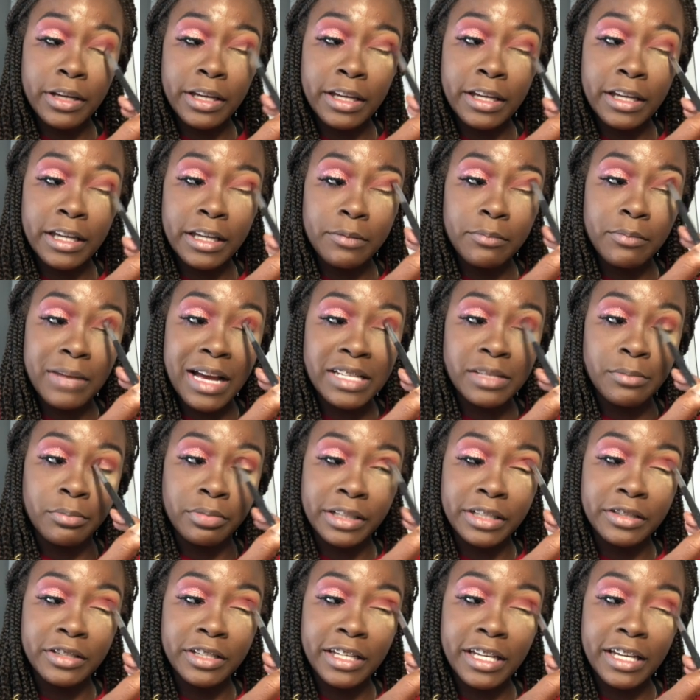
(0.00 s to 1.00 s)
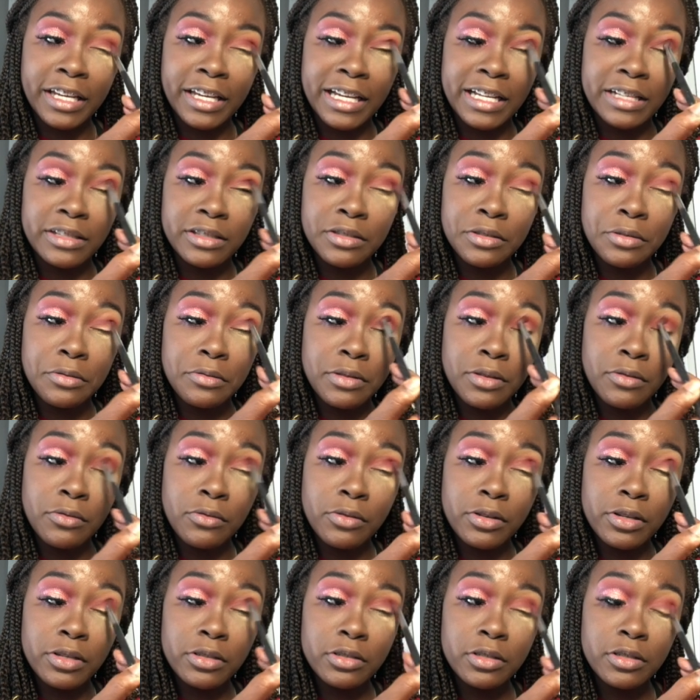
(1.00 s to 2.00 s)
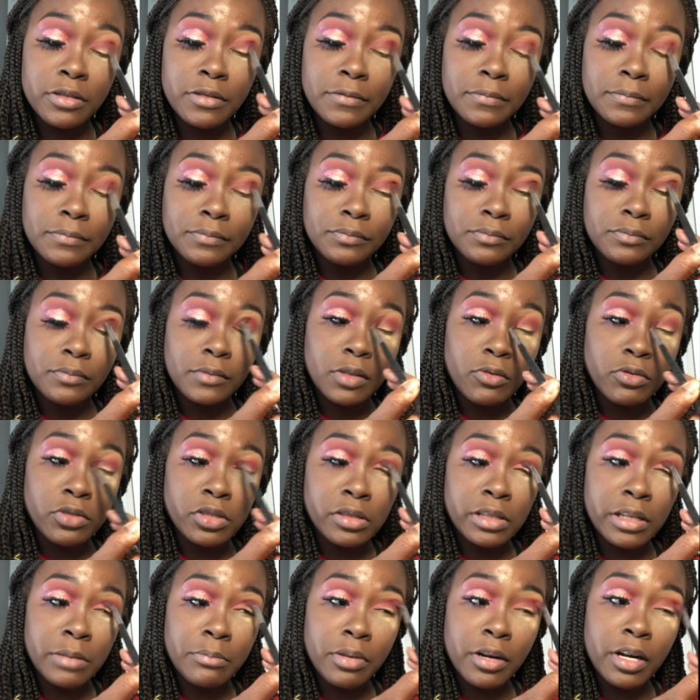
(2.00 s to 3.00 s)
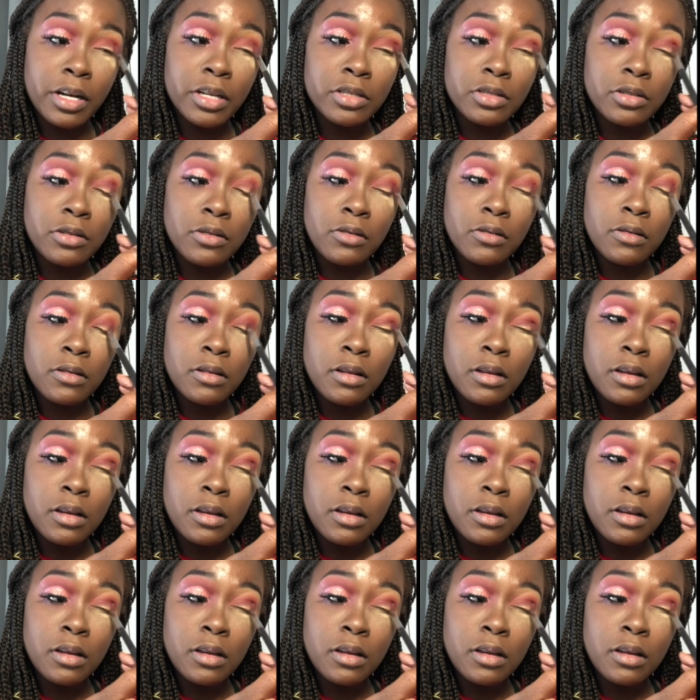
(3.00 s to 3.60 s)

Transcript: in as blending it into the orange, just Impartial.